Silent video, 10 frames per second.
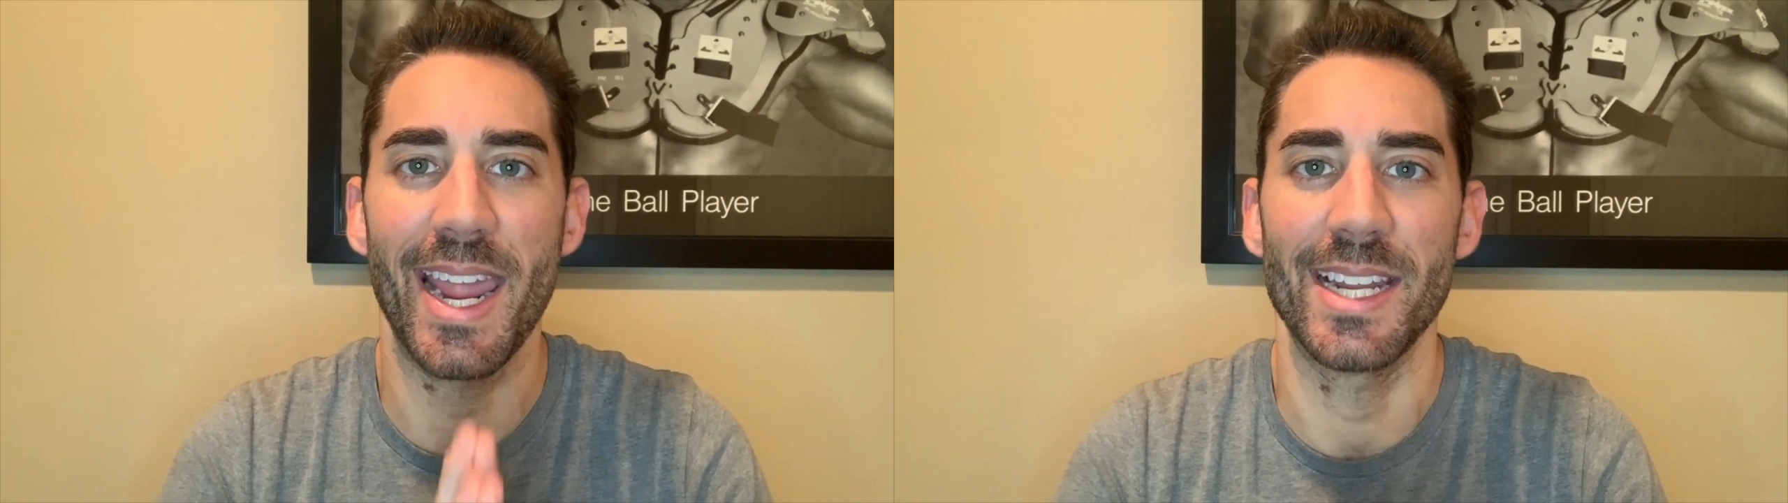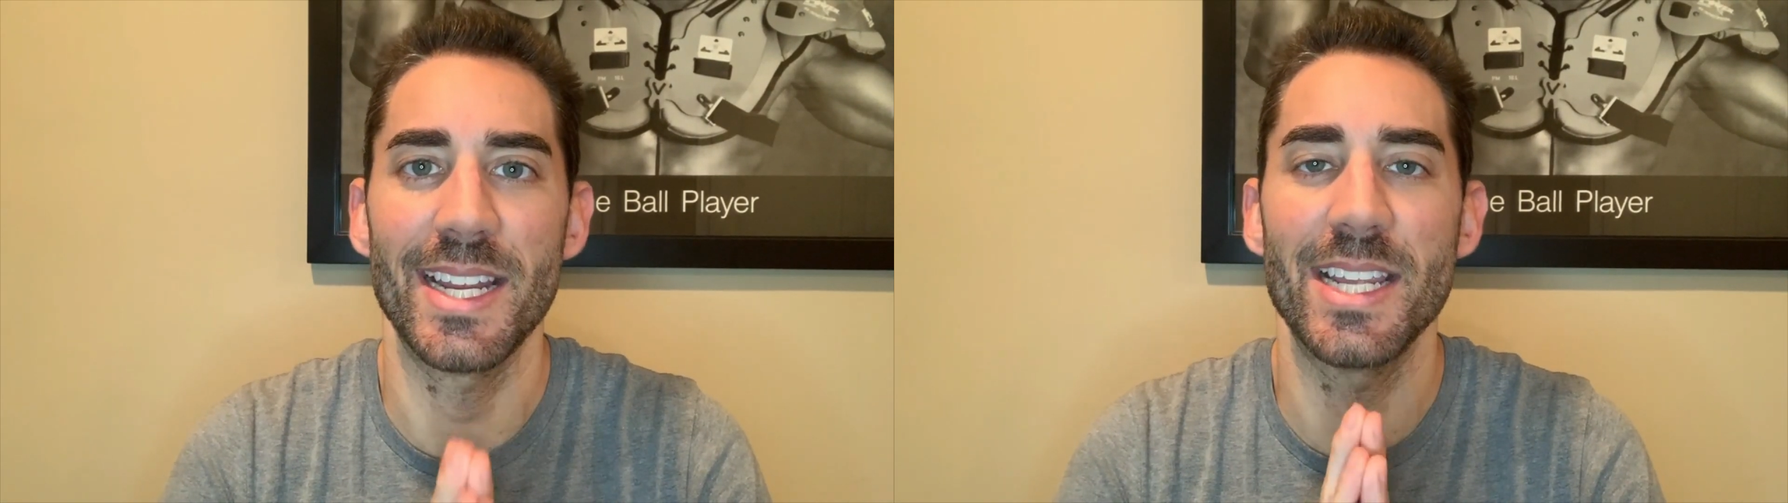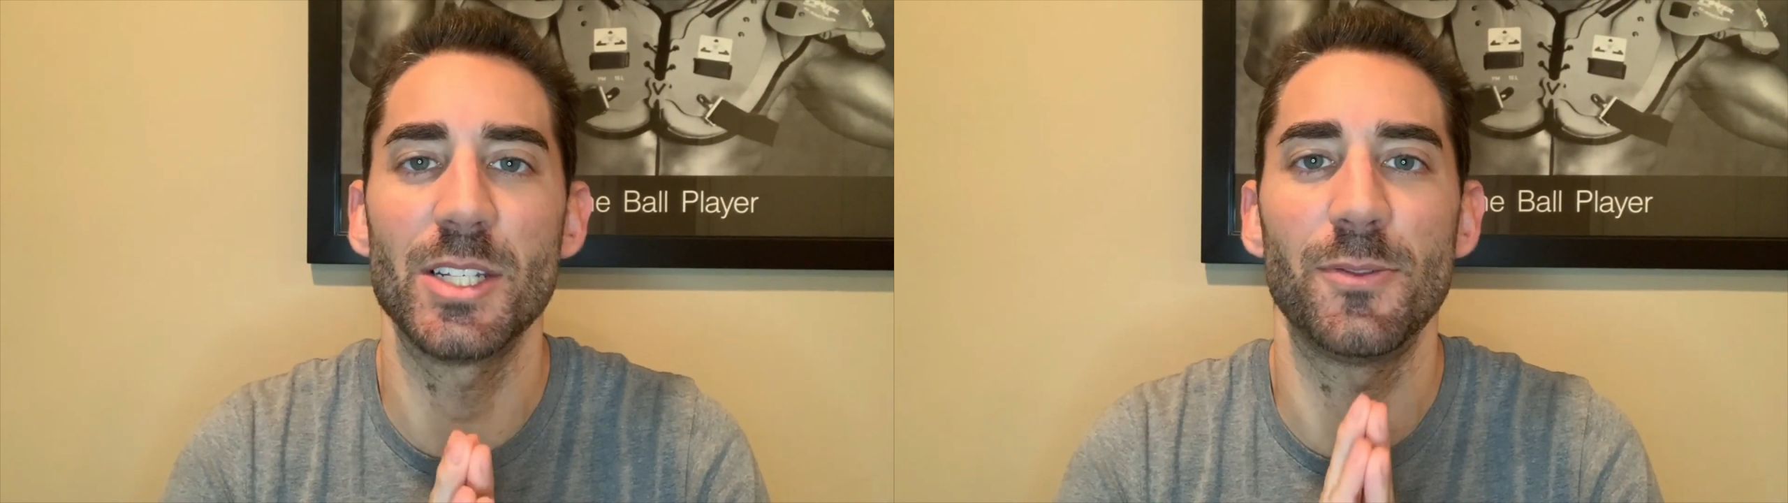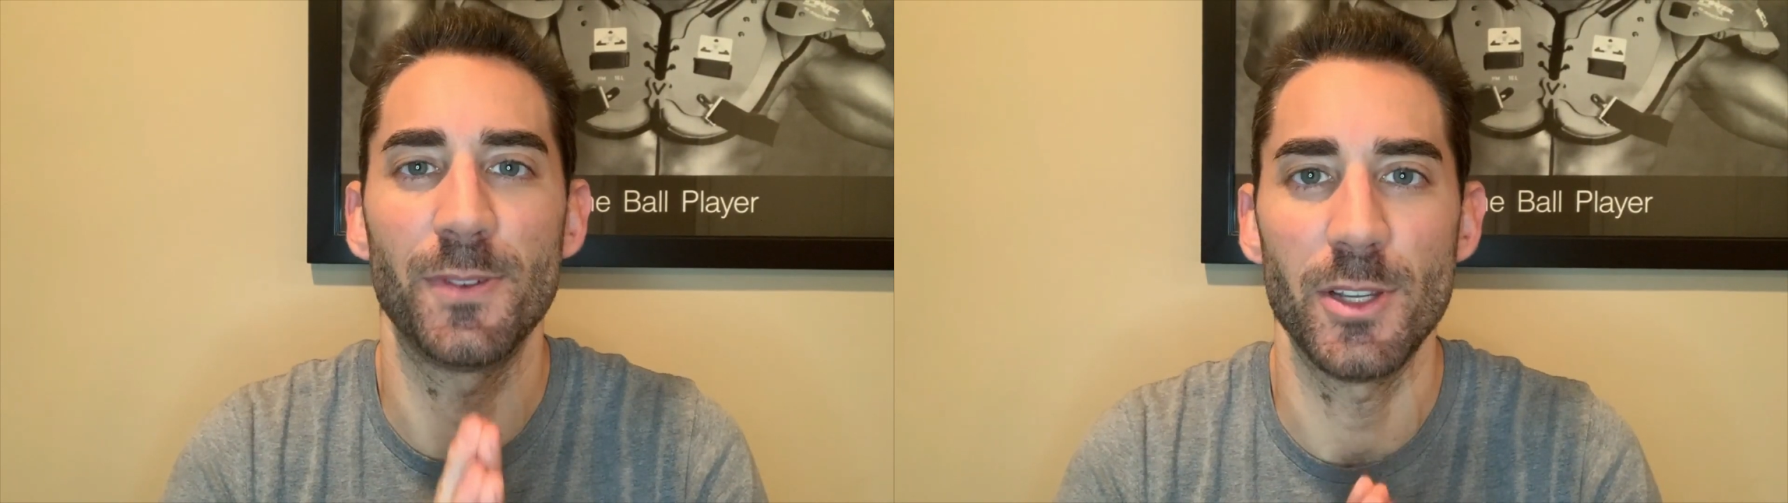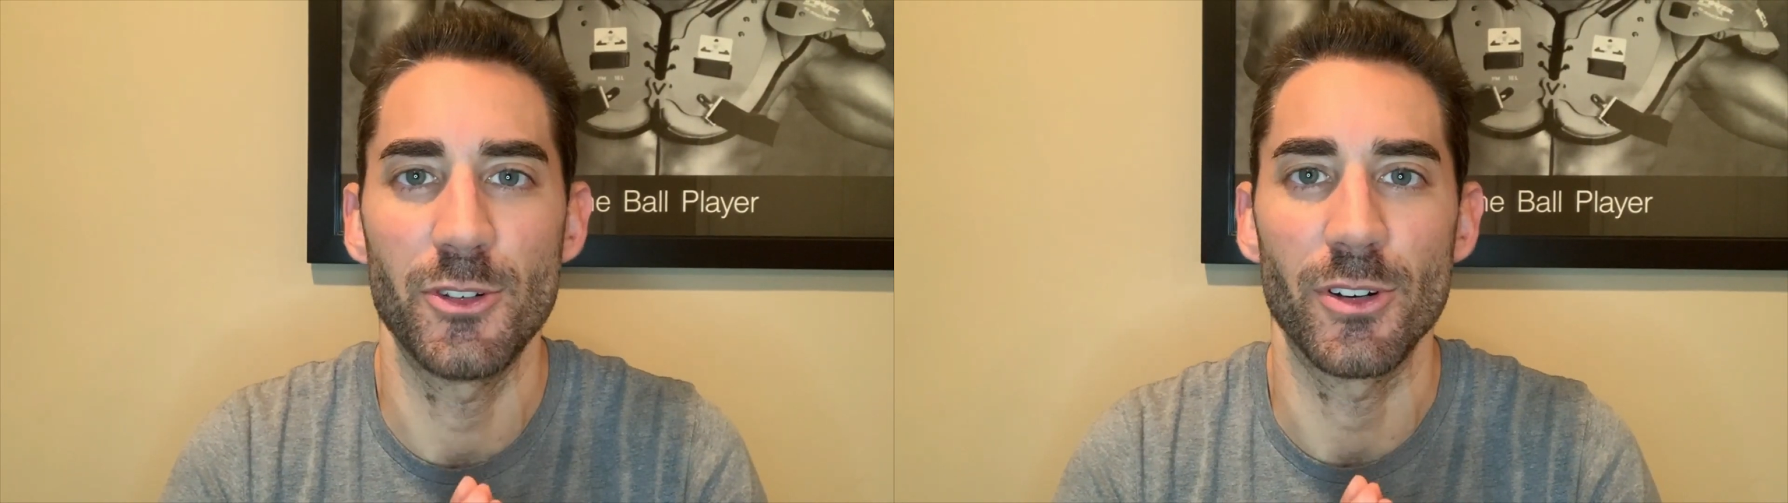and his
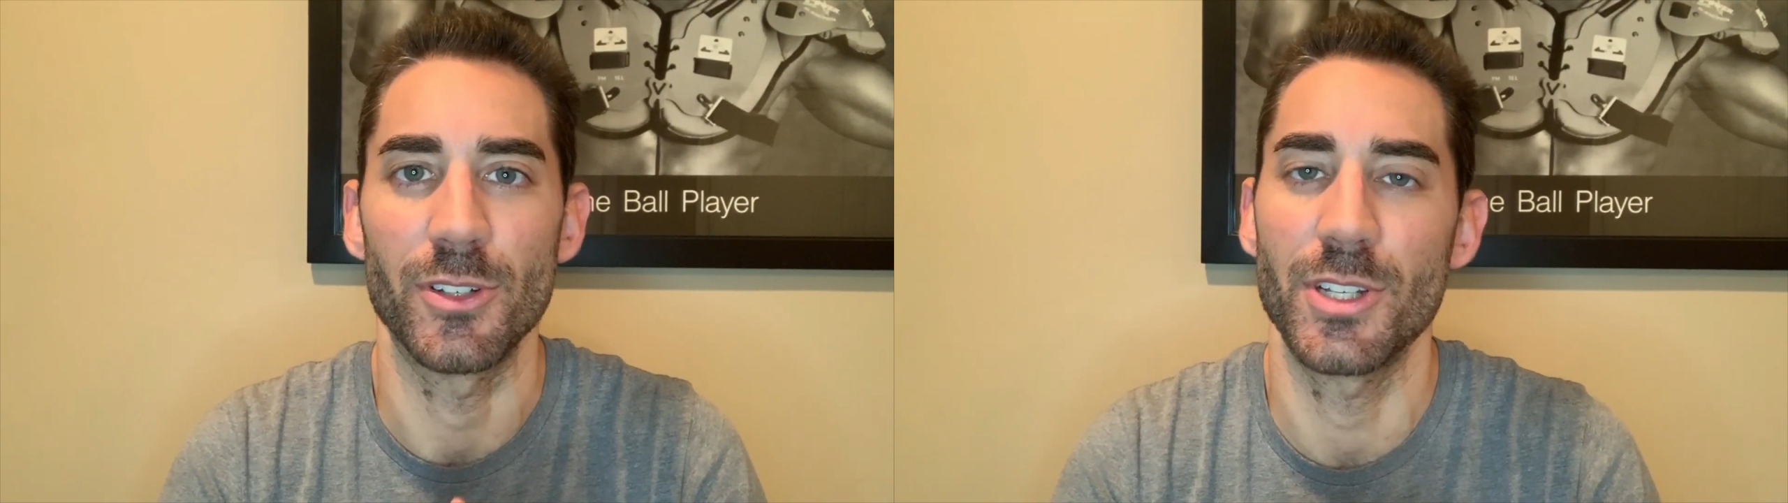future.